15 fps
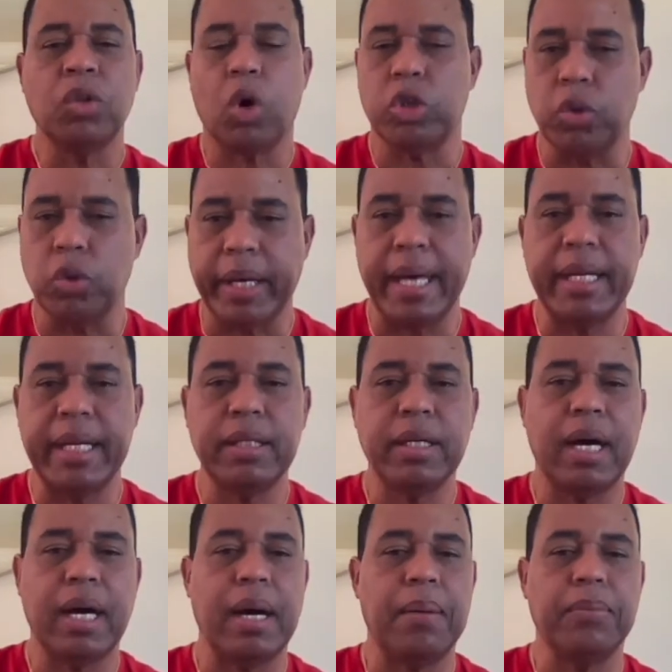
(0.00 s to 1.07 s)
or to get it,
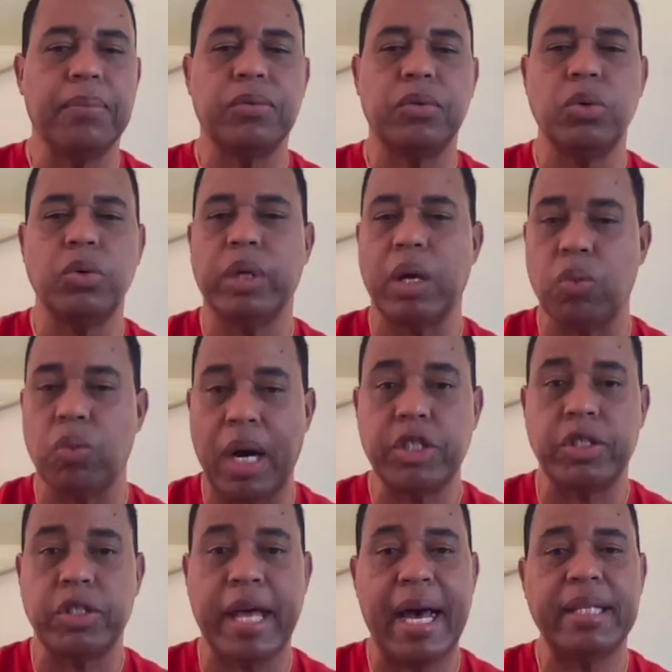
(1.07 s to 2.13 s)
so you can
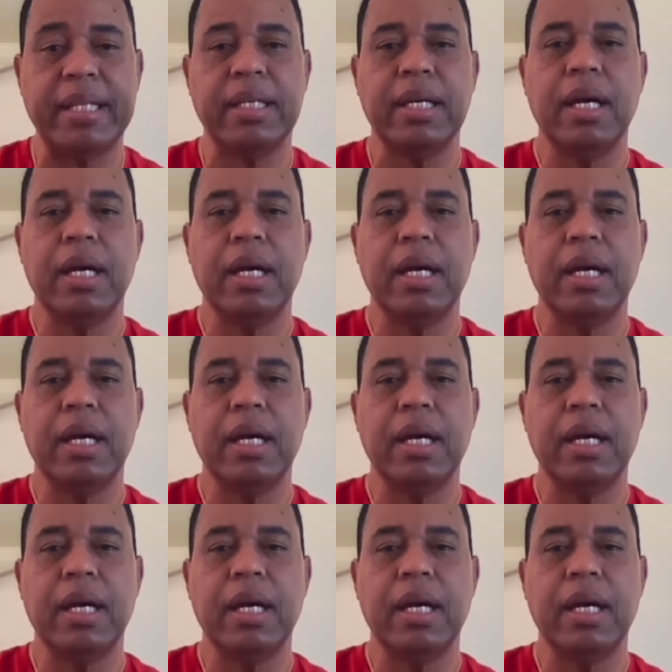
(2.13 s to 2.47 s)
watch that.